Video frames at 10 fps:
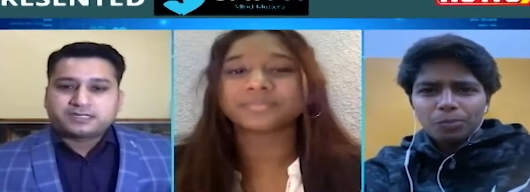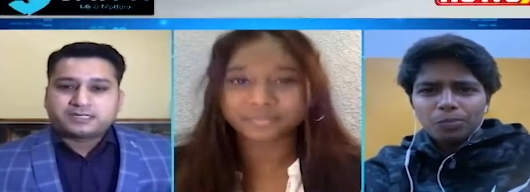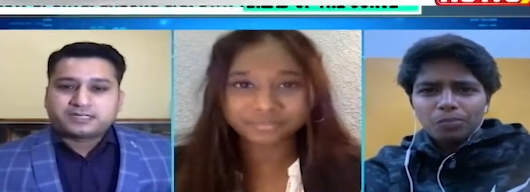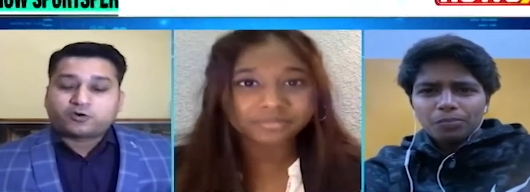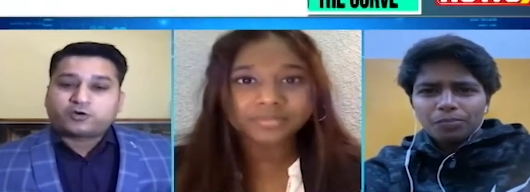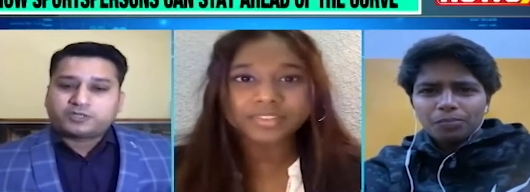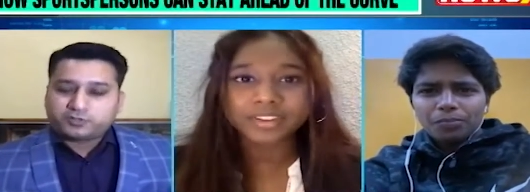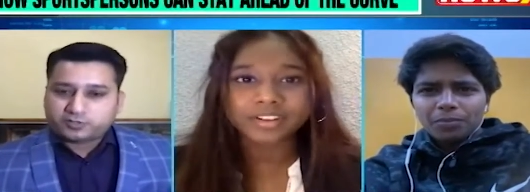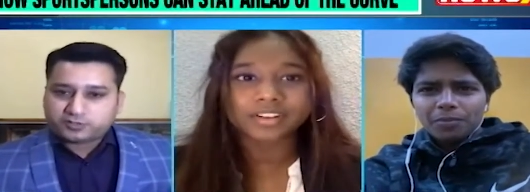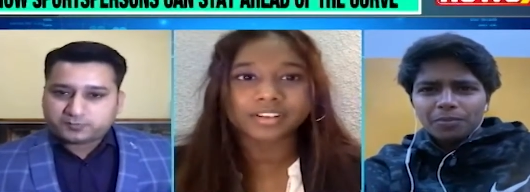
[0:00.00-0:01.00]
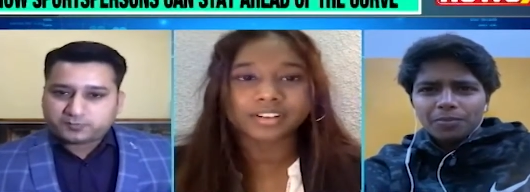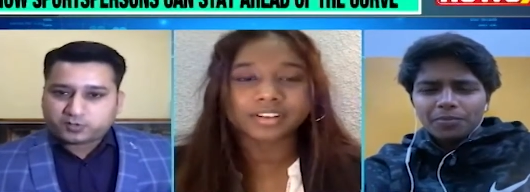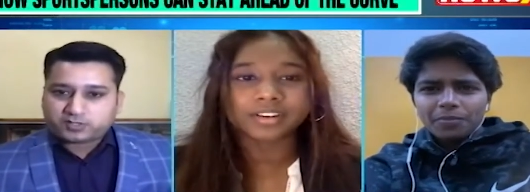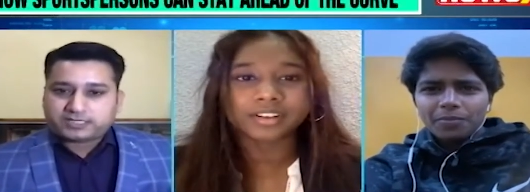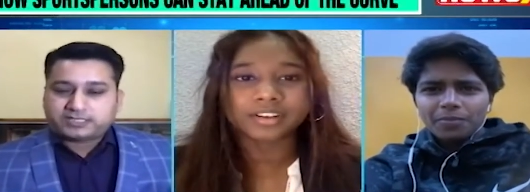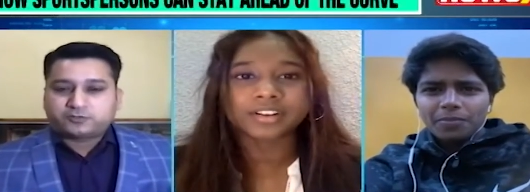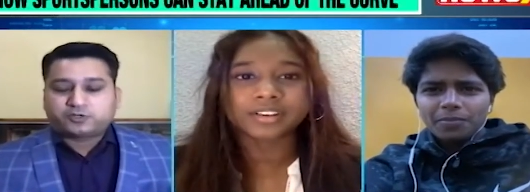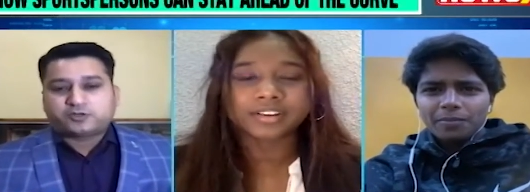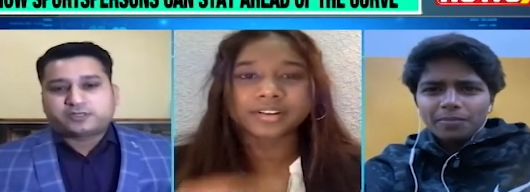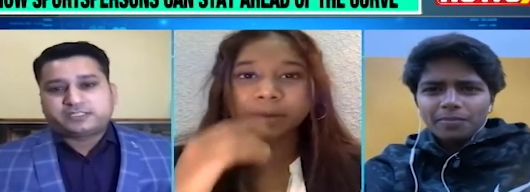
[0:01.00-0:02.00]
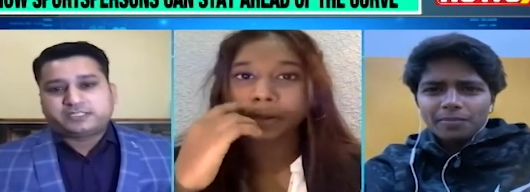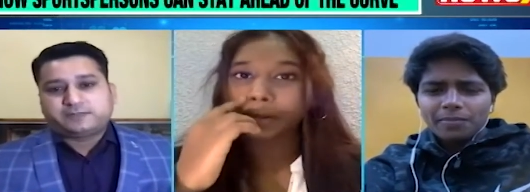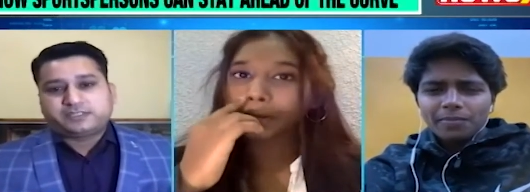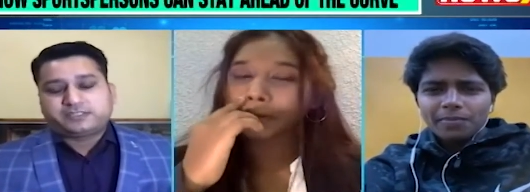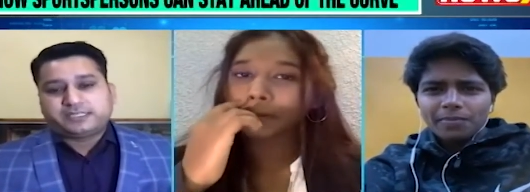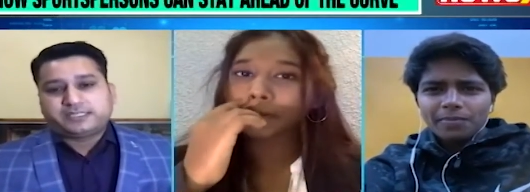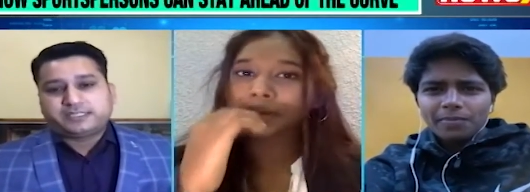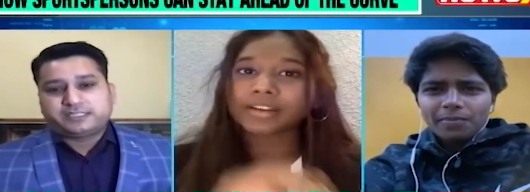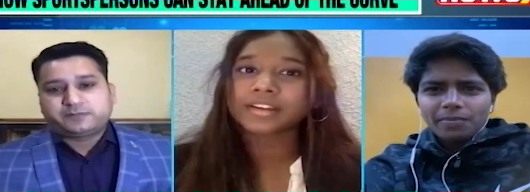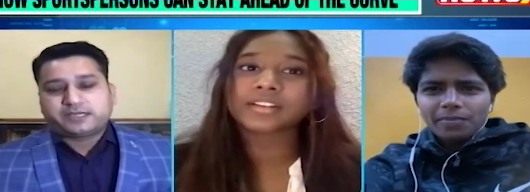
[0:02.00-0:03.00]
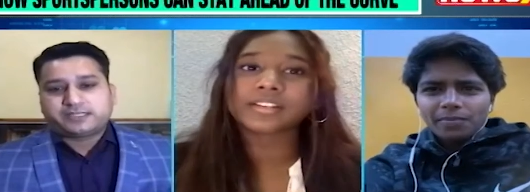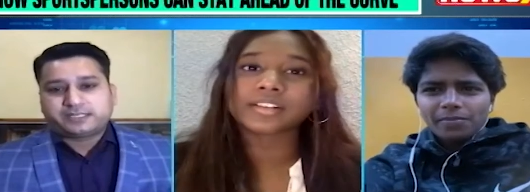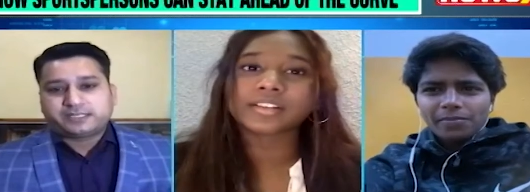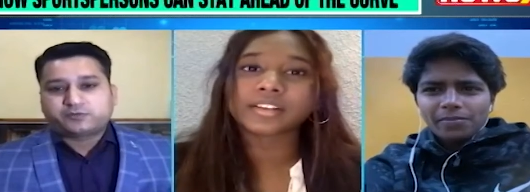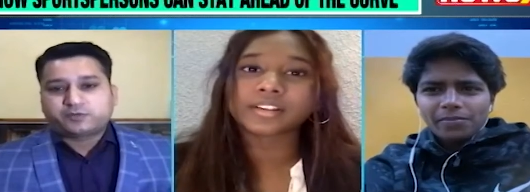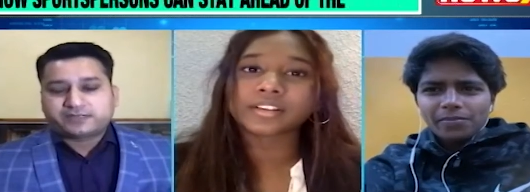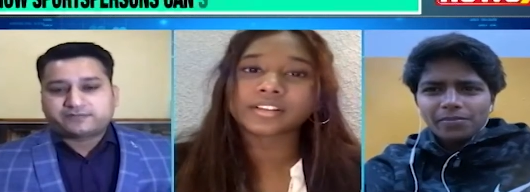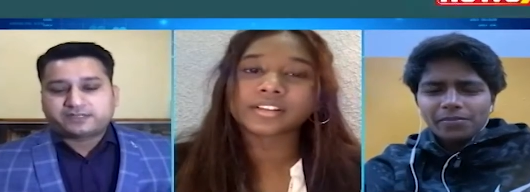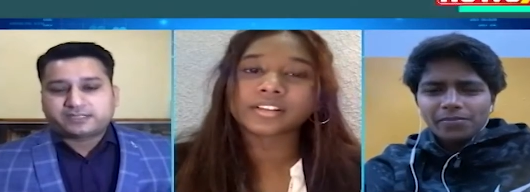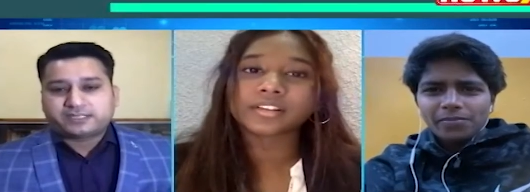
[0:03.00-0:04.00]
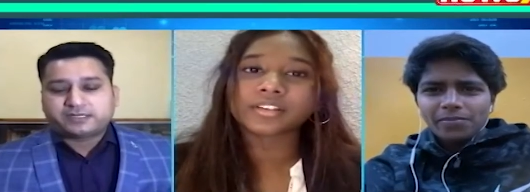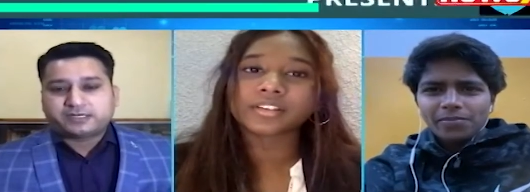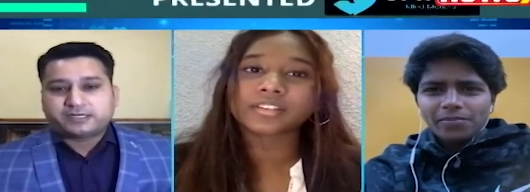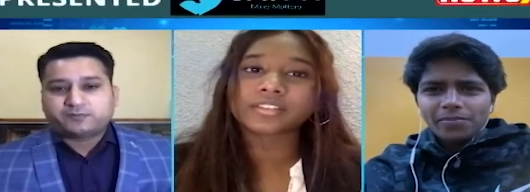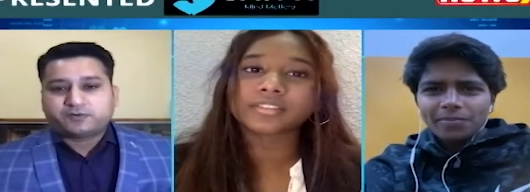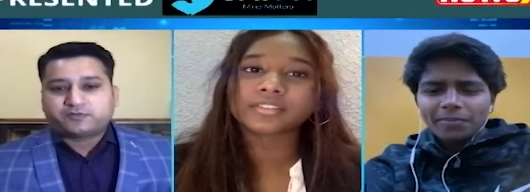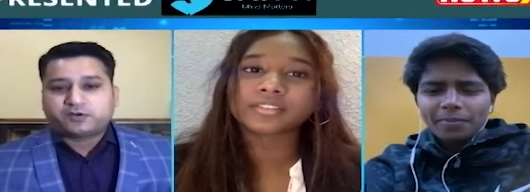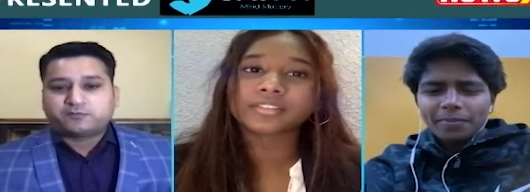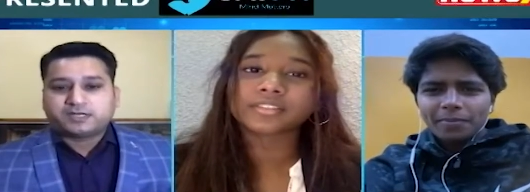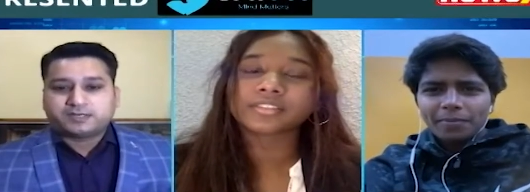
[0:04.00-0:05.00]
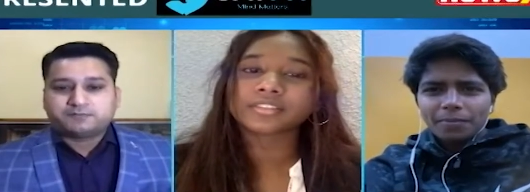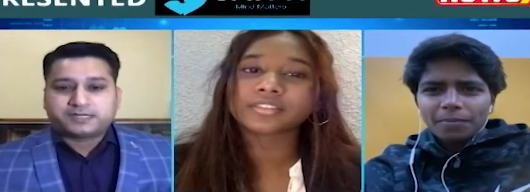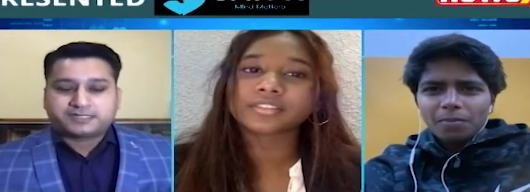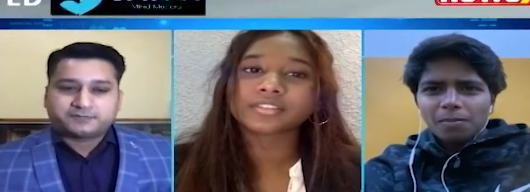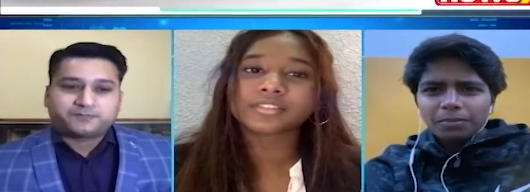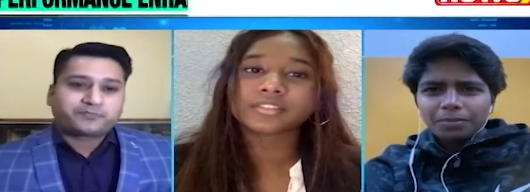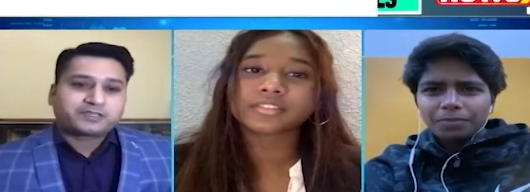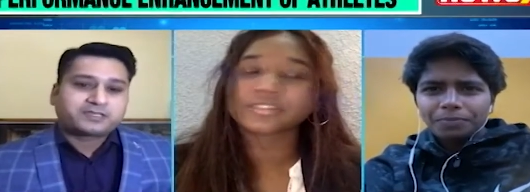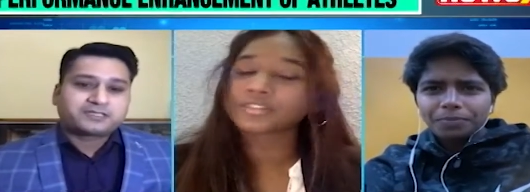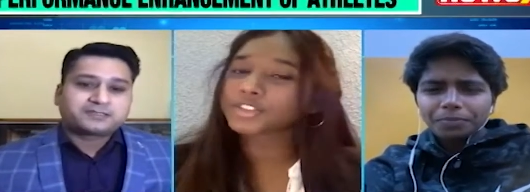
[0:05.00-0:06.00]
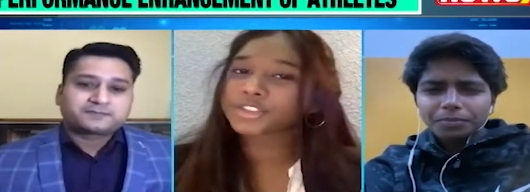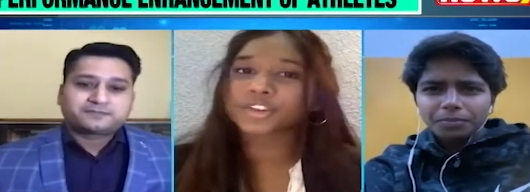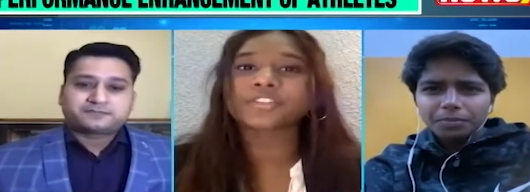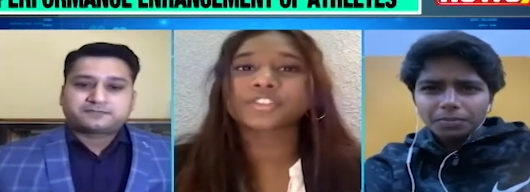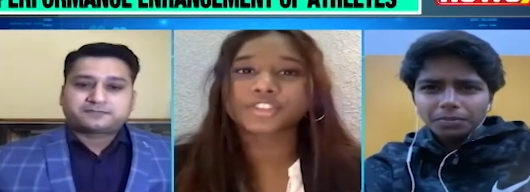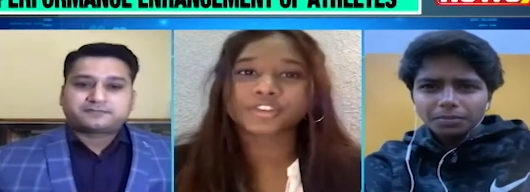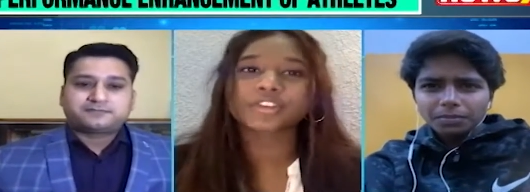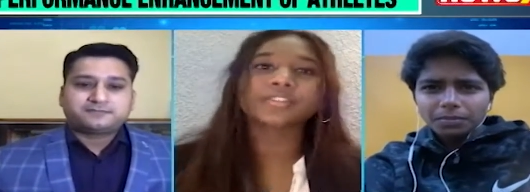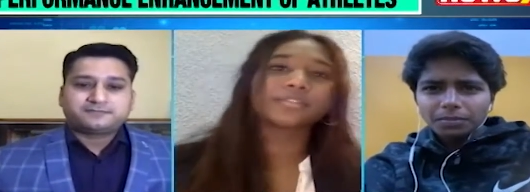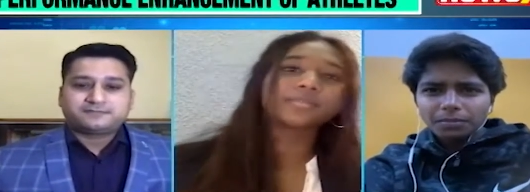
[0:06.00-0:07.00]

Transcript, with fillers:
Speaker 1: uh, or into your sport and to your regime and training regime i think you will definitely uh, perform uh, better for sure for sure